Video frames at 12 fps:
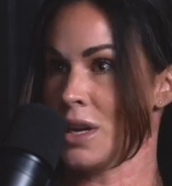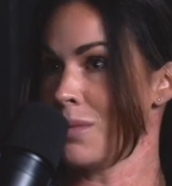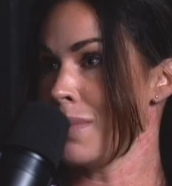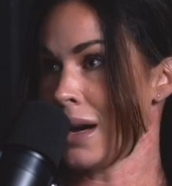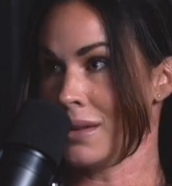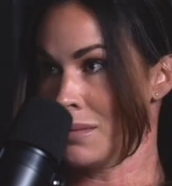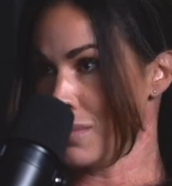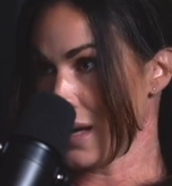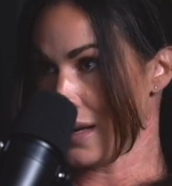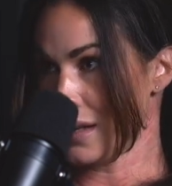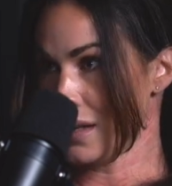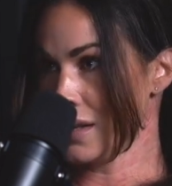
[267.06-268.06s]
Bowel and
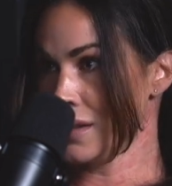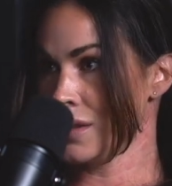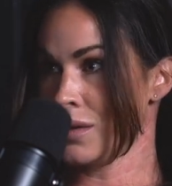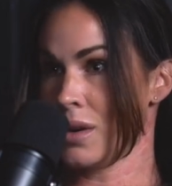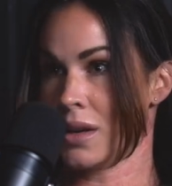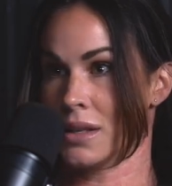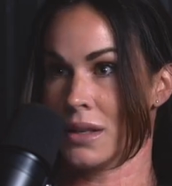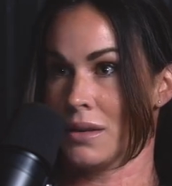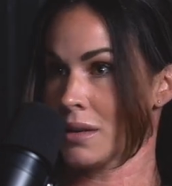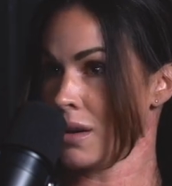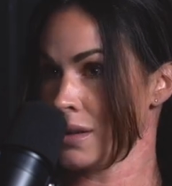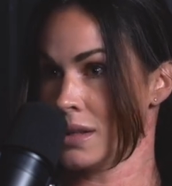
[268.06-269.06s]
bladder, so not dealing
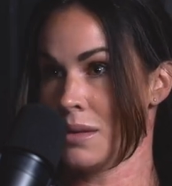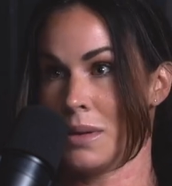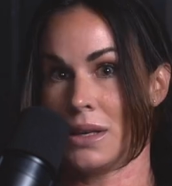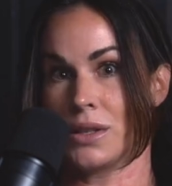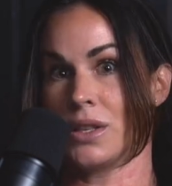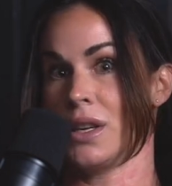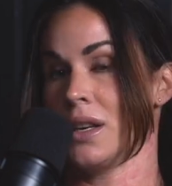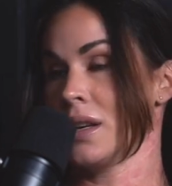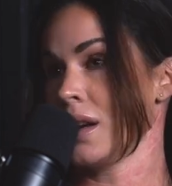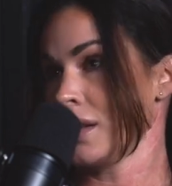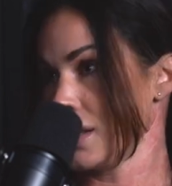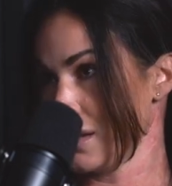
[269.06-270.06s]
with constipation,
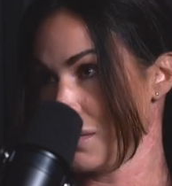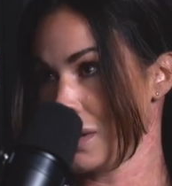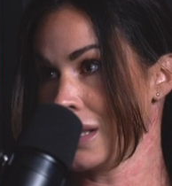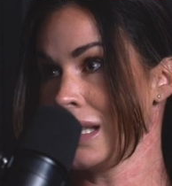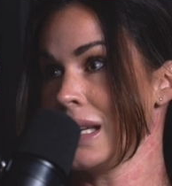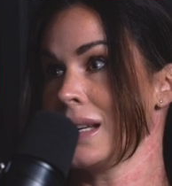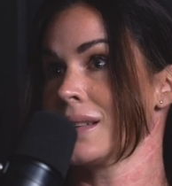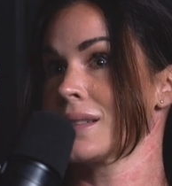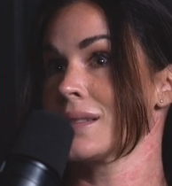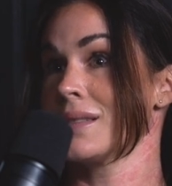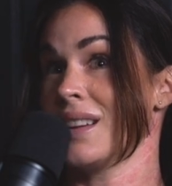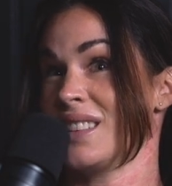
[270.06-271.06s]
not dealing with
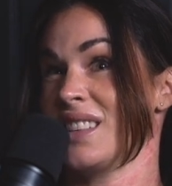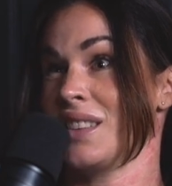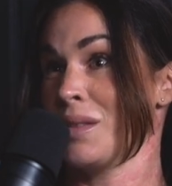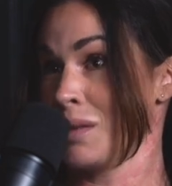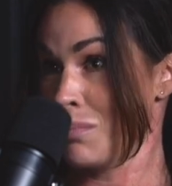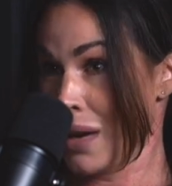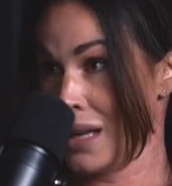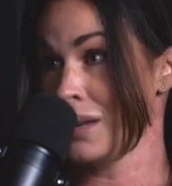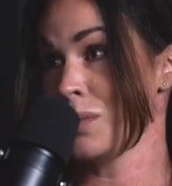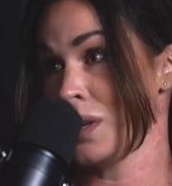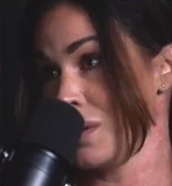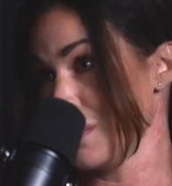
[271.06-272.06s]
leaks, not dealing with pain
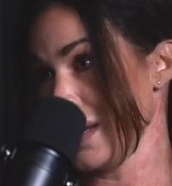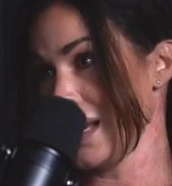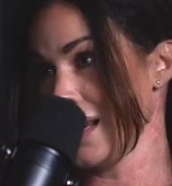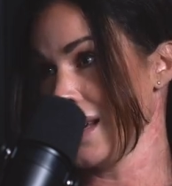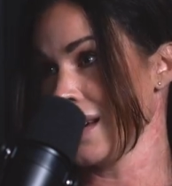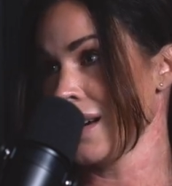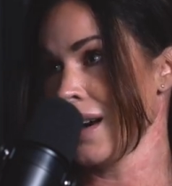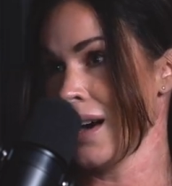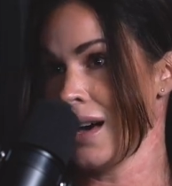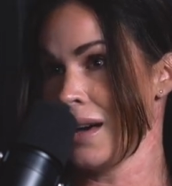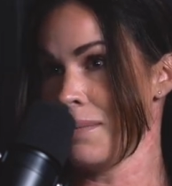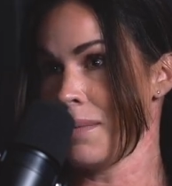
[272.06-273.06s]
when you pee,
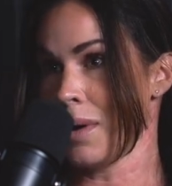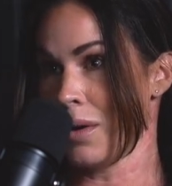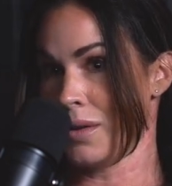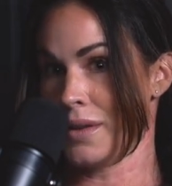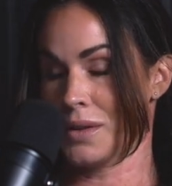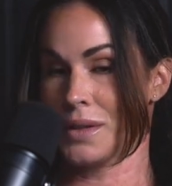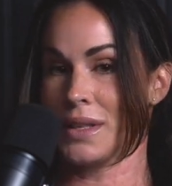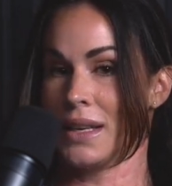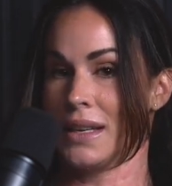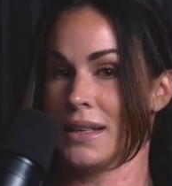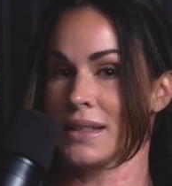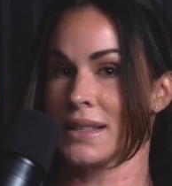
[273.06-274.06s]
all of those
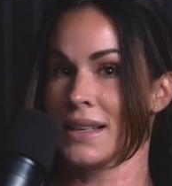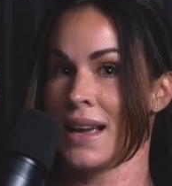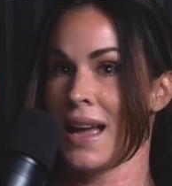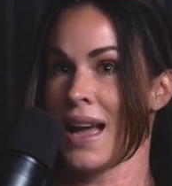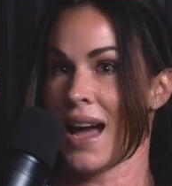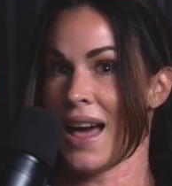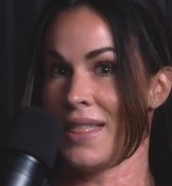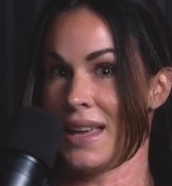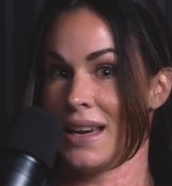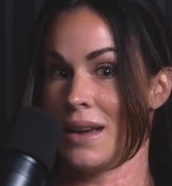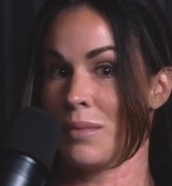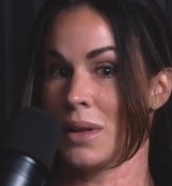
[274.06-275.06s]
things. And
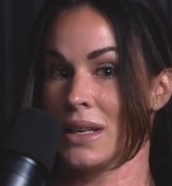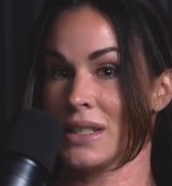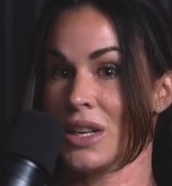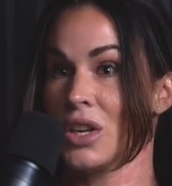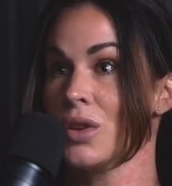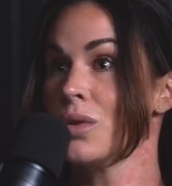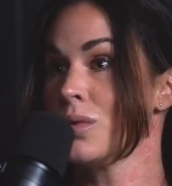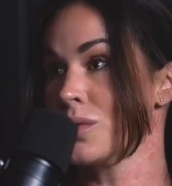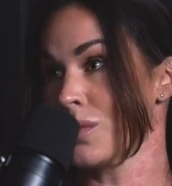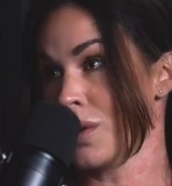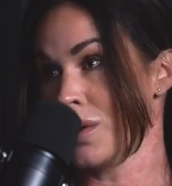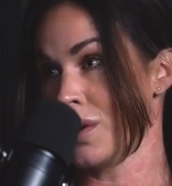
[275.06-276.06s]
then it plays a huge
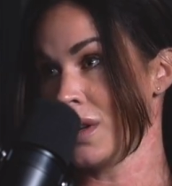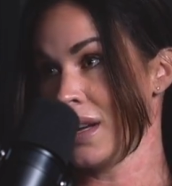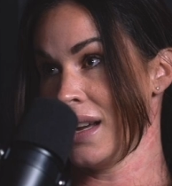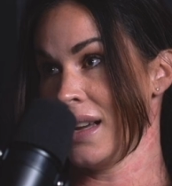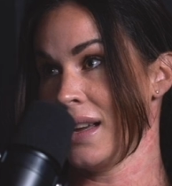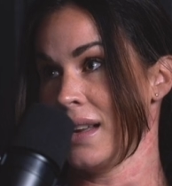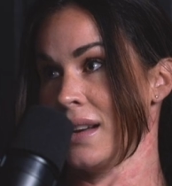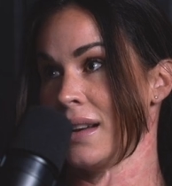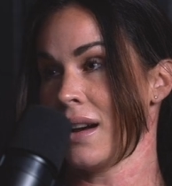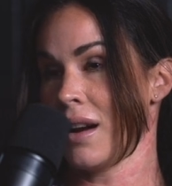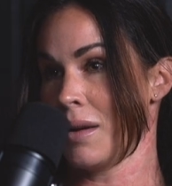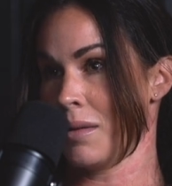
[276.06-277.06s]
role
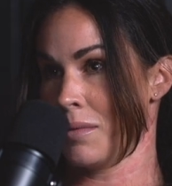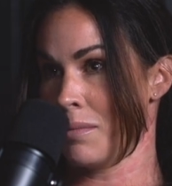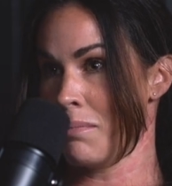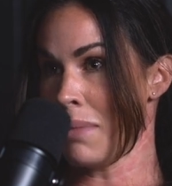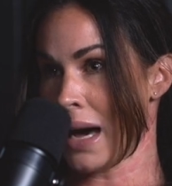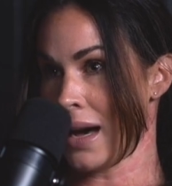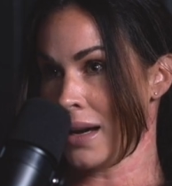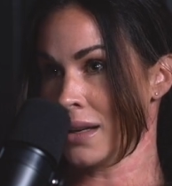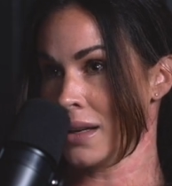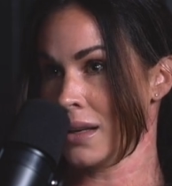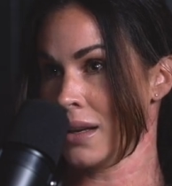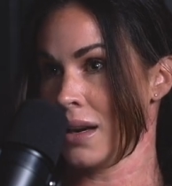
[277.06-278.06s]
in our
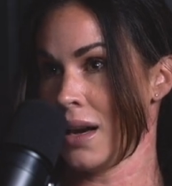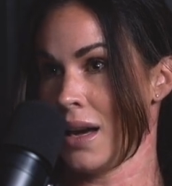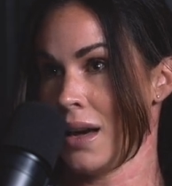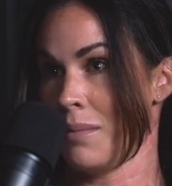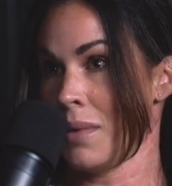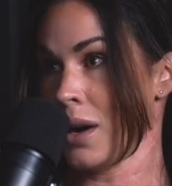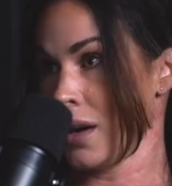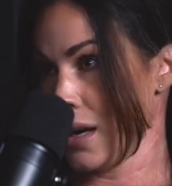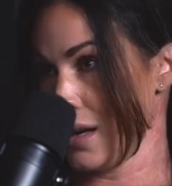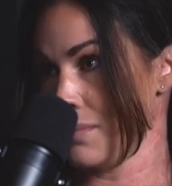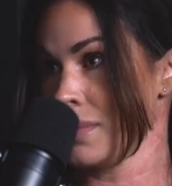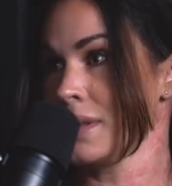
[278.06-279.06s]
back, our
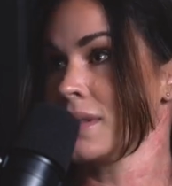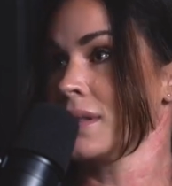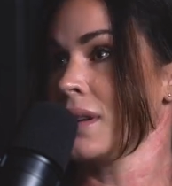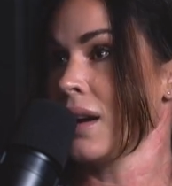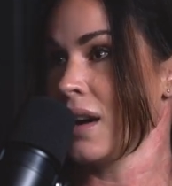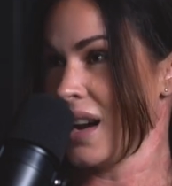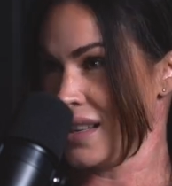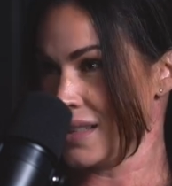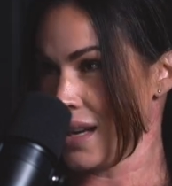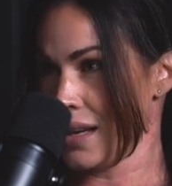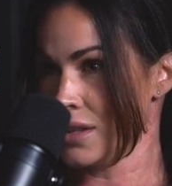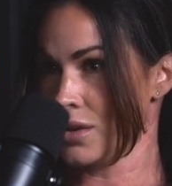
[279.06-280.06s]
hips, our
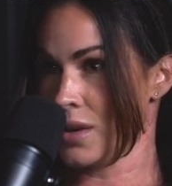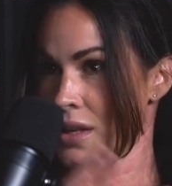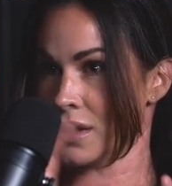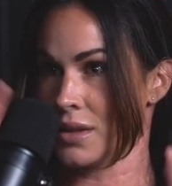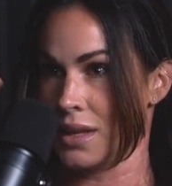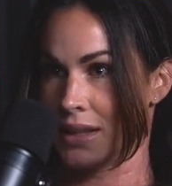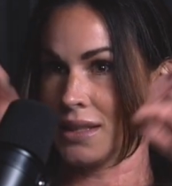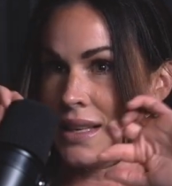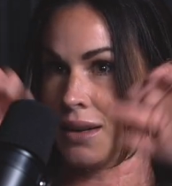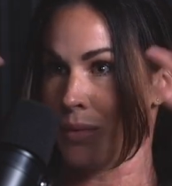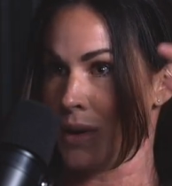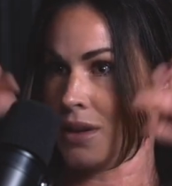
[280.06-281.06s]
SI joint. So that's
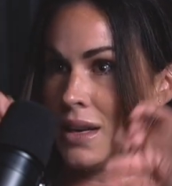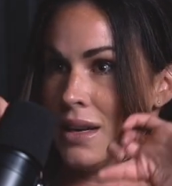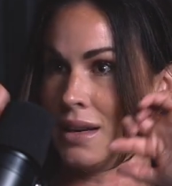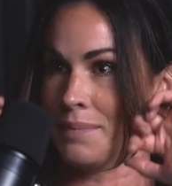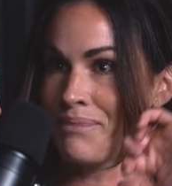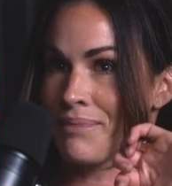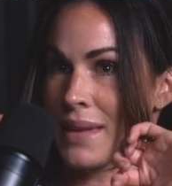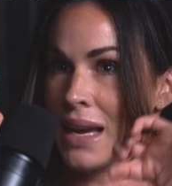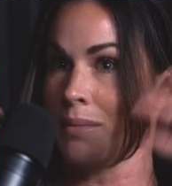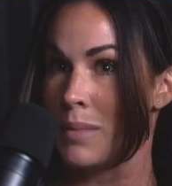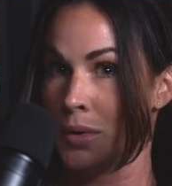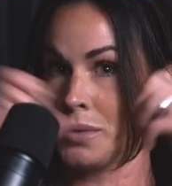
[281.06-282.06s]
where the
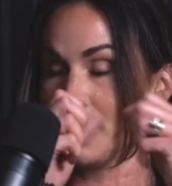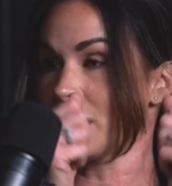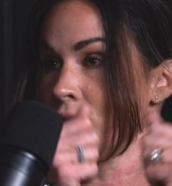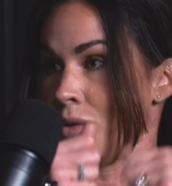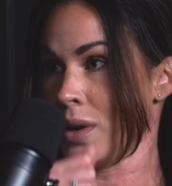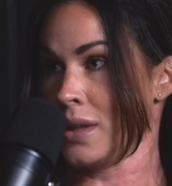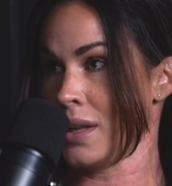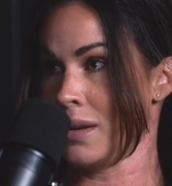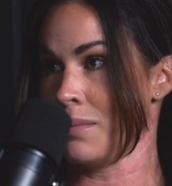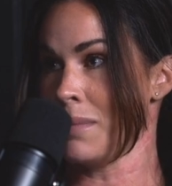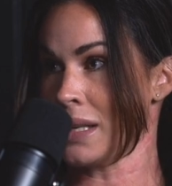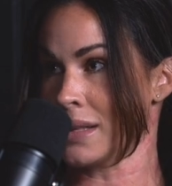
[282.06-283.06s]
hip bones join
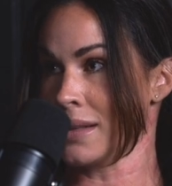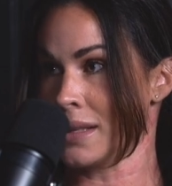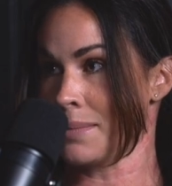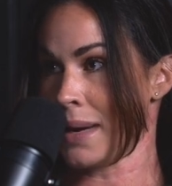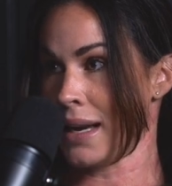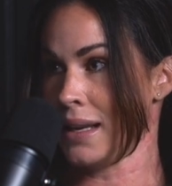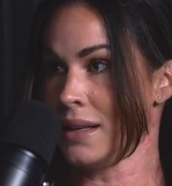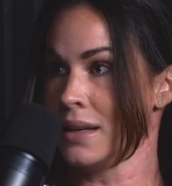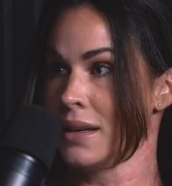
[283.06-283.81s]
the base of the spine.